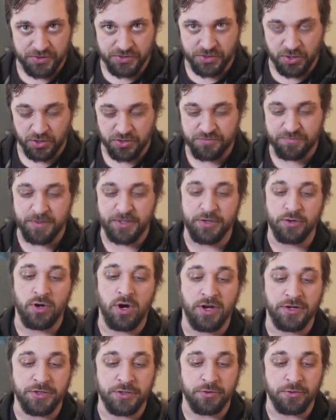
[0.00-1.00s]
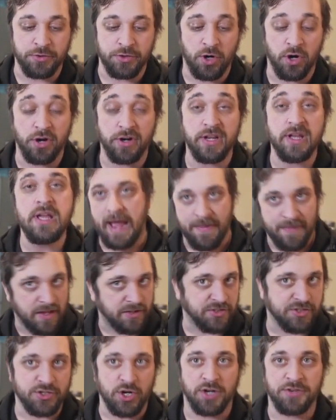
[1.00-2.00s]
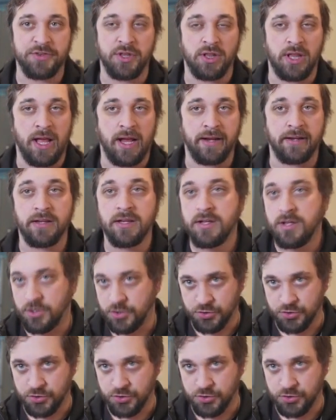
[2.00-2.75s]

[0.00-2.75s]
the Scourge Familiar onto your yard, and then start the line,